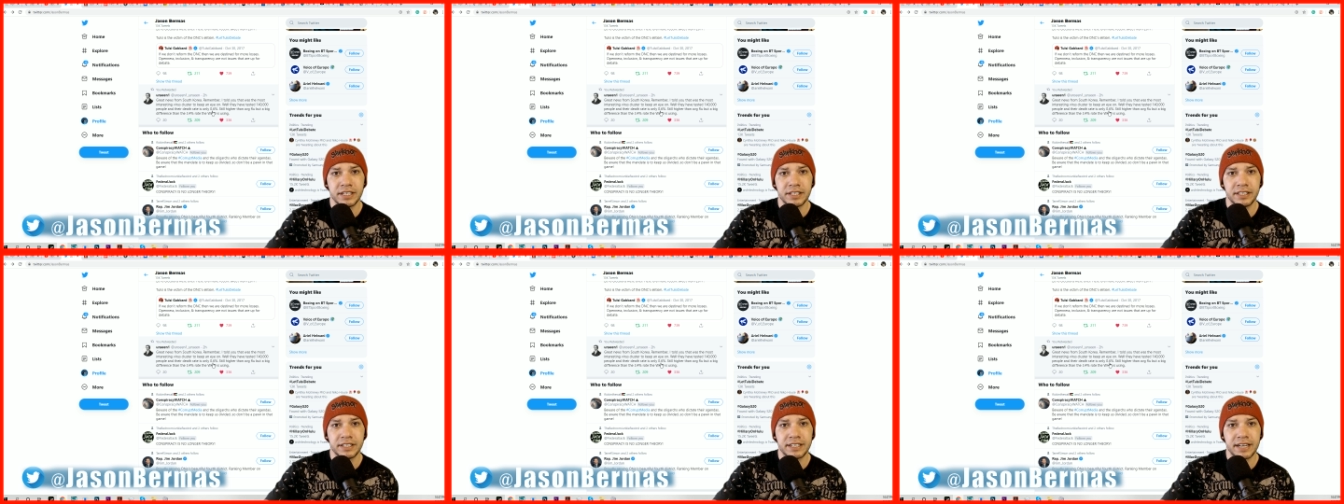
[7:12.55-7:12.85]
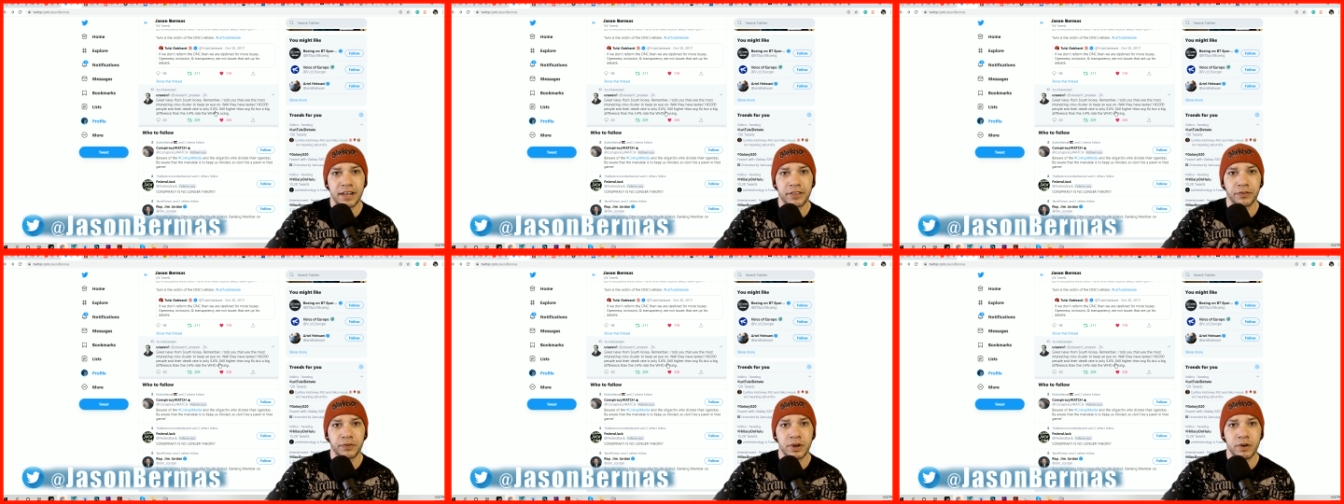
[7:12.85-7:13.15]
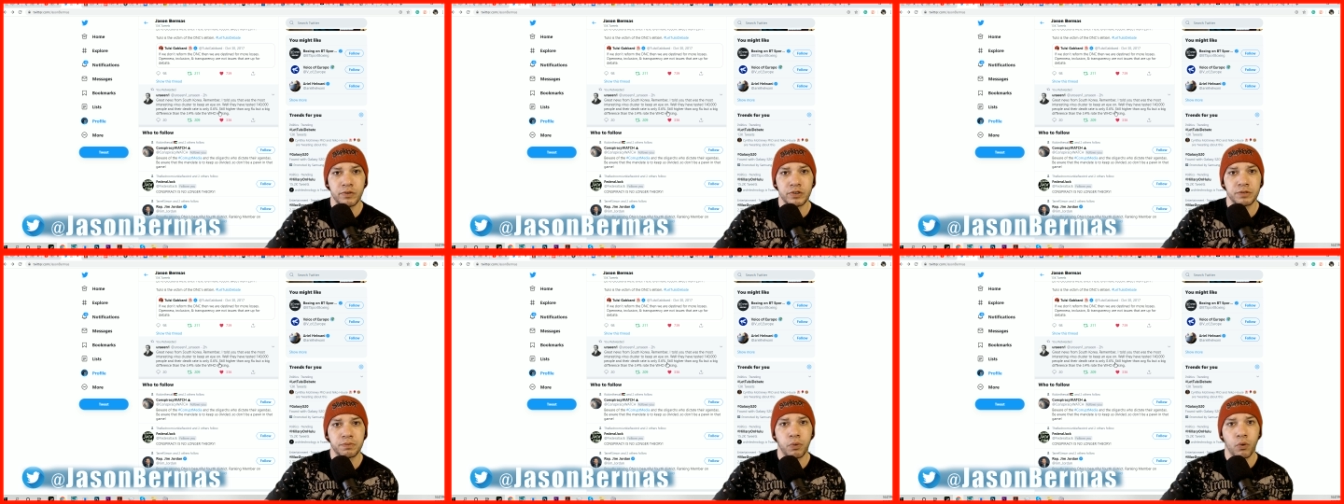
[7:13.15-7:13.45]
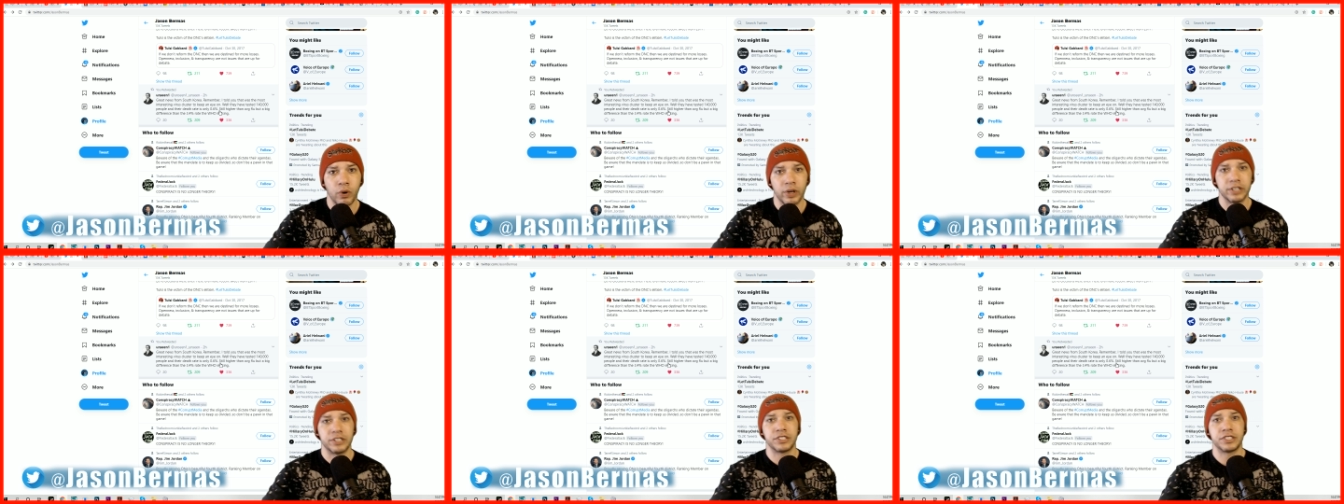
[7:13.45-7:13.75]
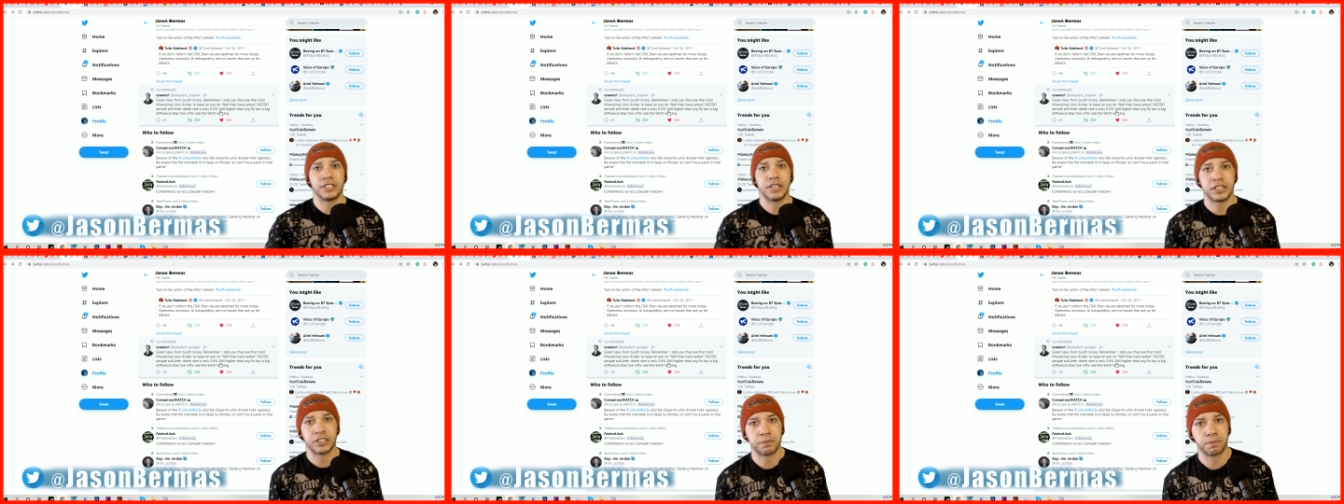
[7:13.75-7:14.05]
the death rate was
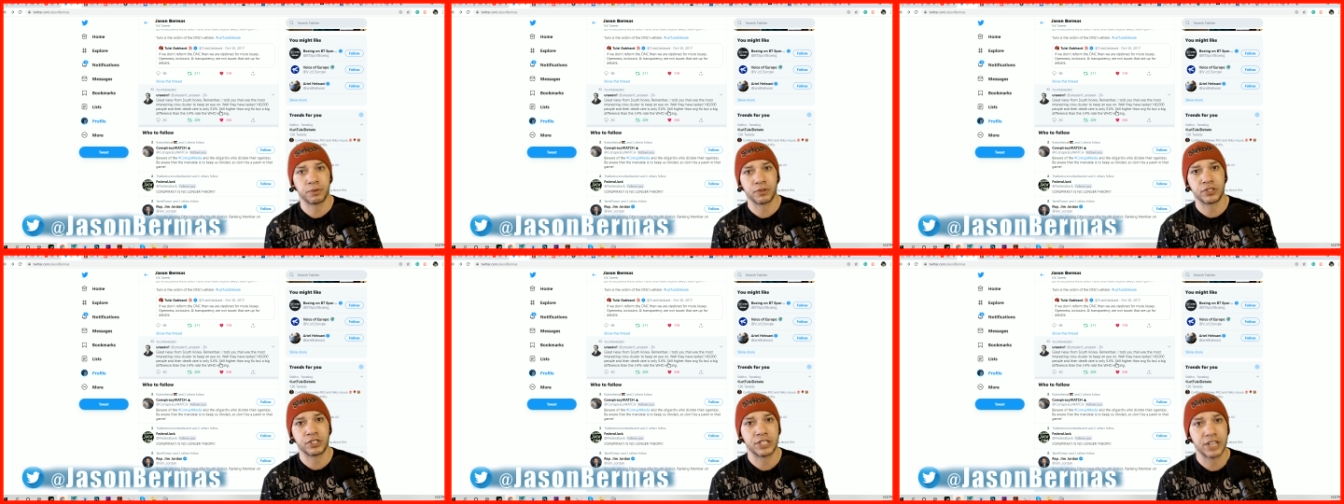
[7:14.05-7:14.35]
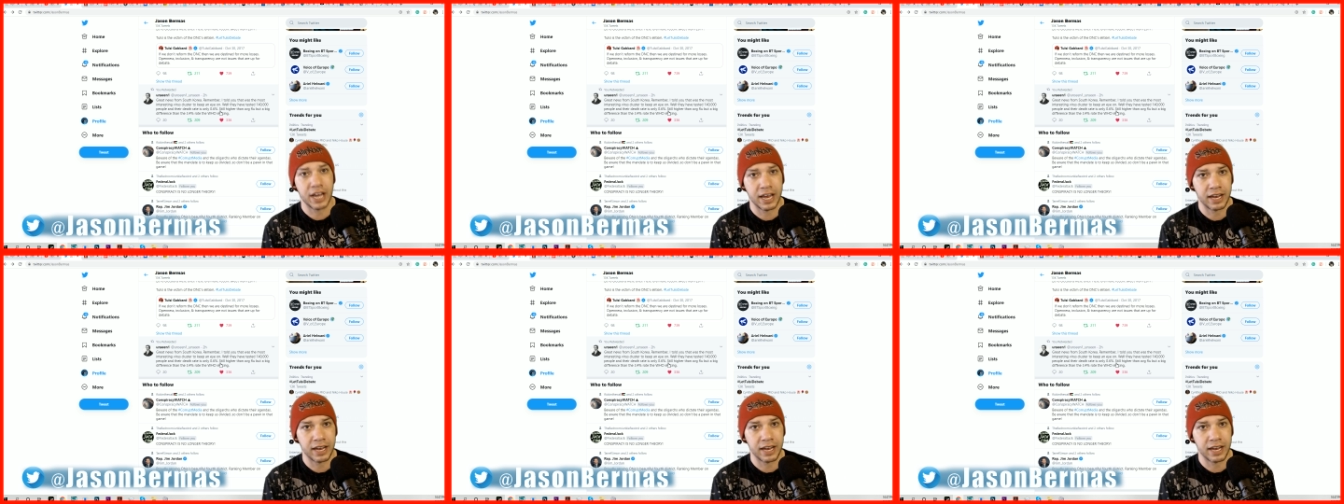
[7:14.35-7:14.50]
0.6%.